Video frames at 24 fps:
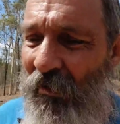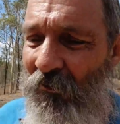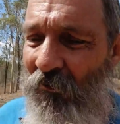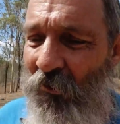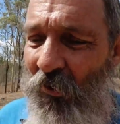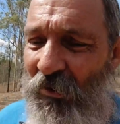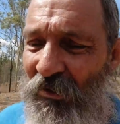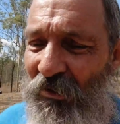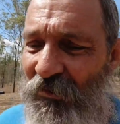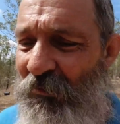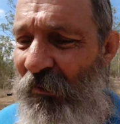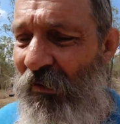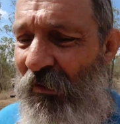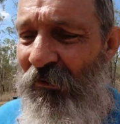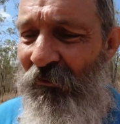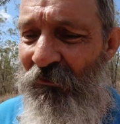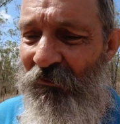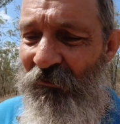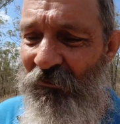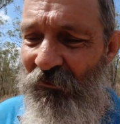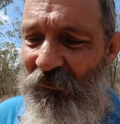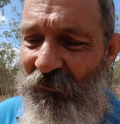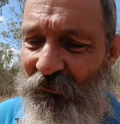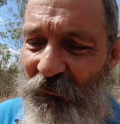I've always
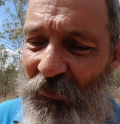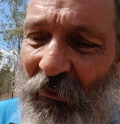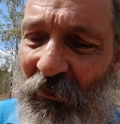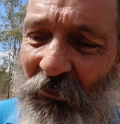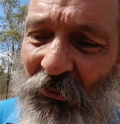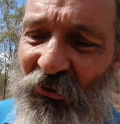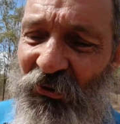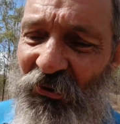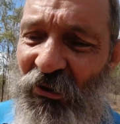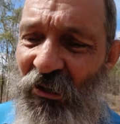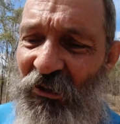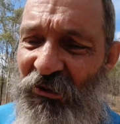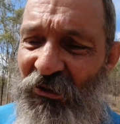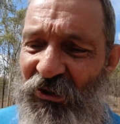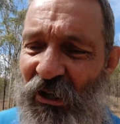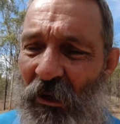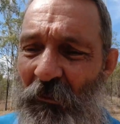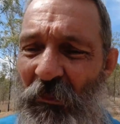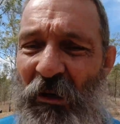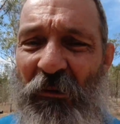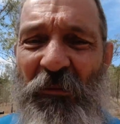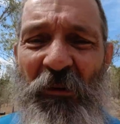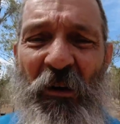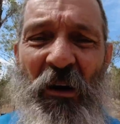been people trying to
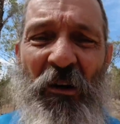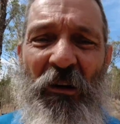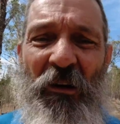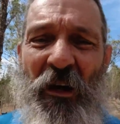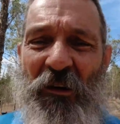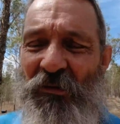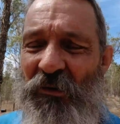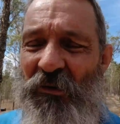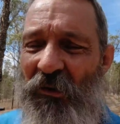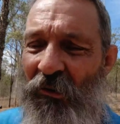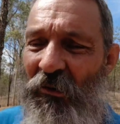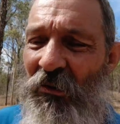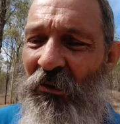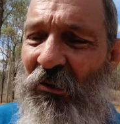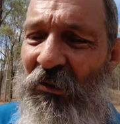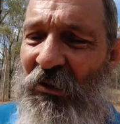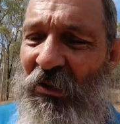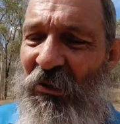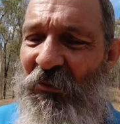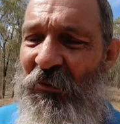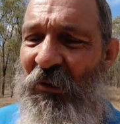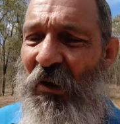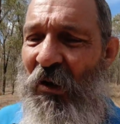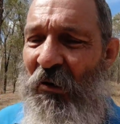show me photographs. Oh, look
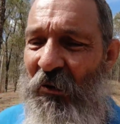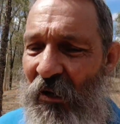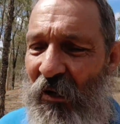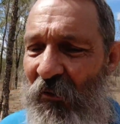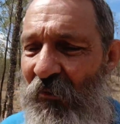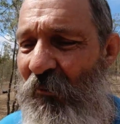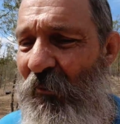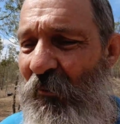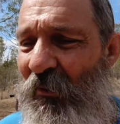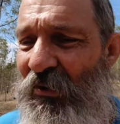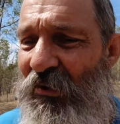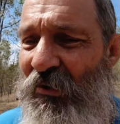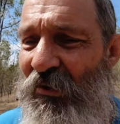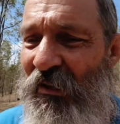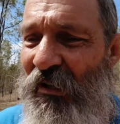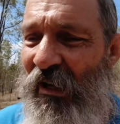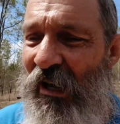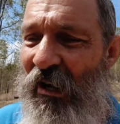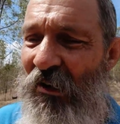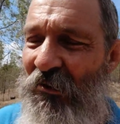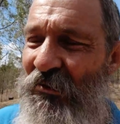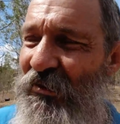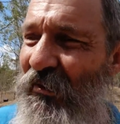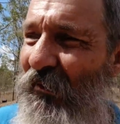at this photograph of my new
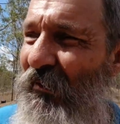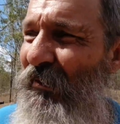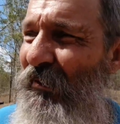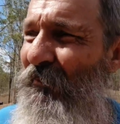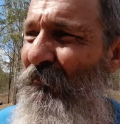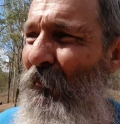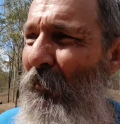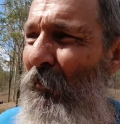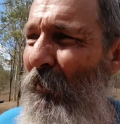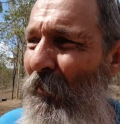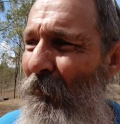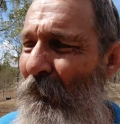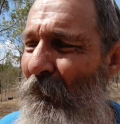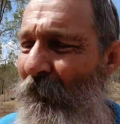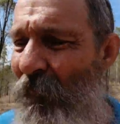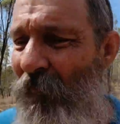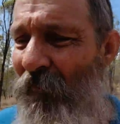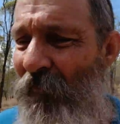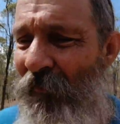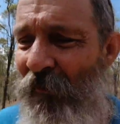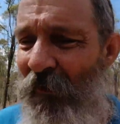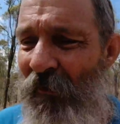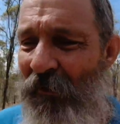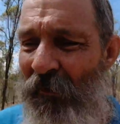car or something.
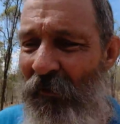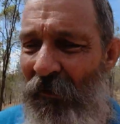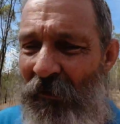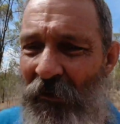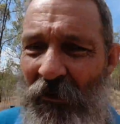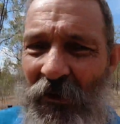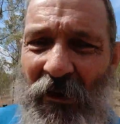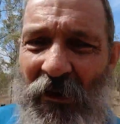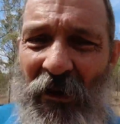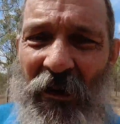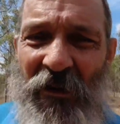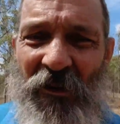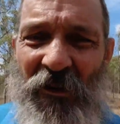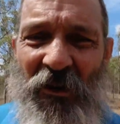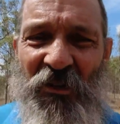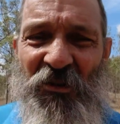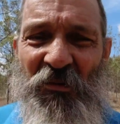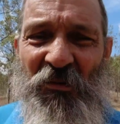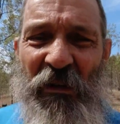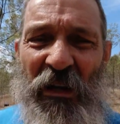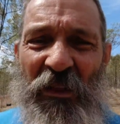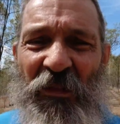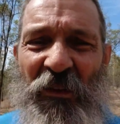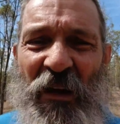They've
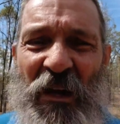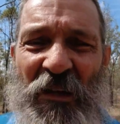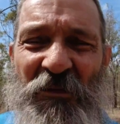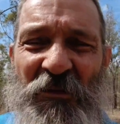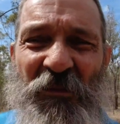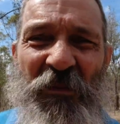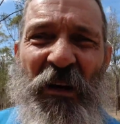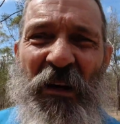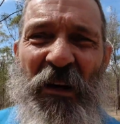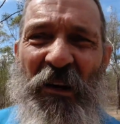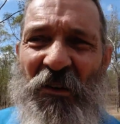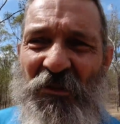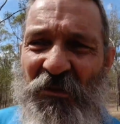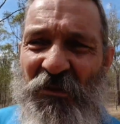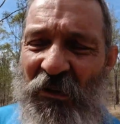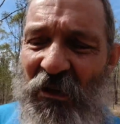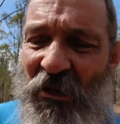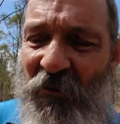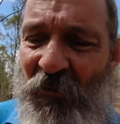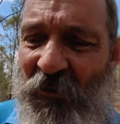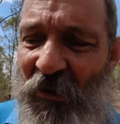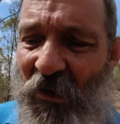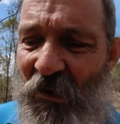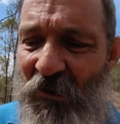got 20,000 photos
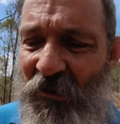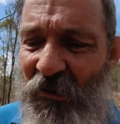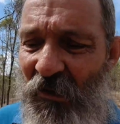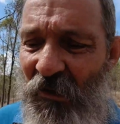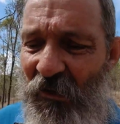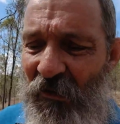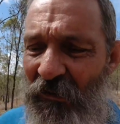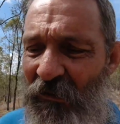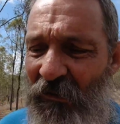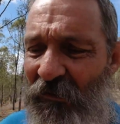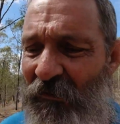on their phone.